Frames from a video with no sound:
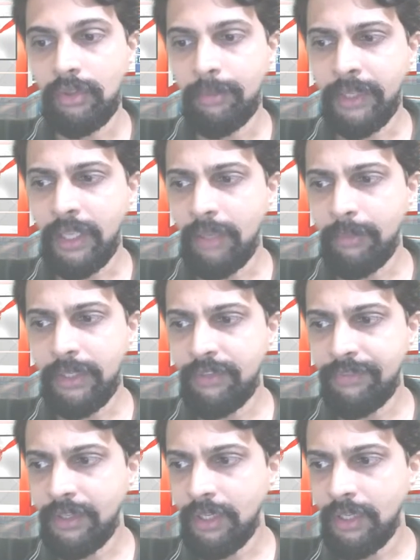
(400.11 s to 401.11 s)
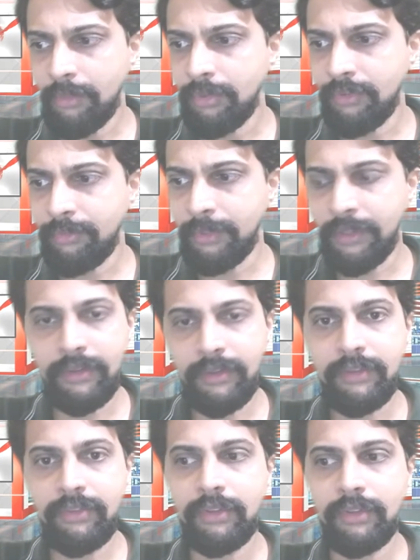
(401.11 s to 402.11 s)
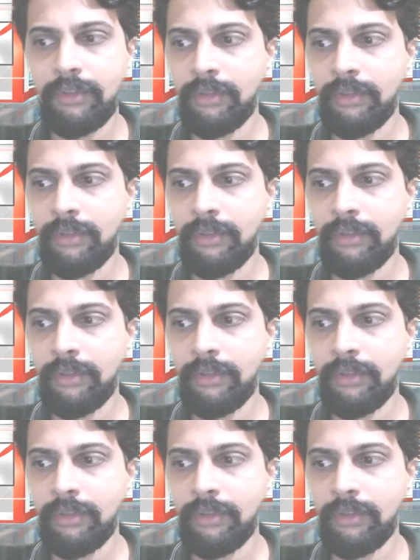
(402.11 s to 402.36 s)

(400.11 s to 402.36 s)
It can be different types of methods.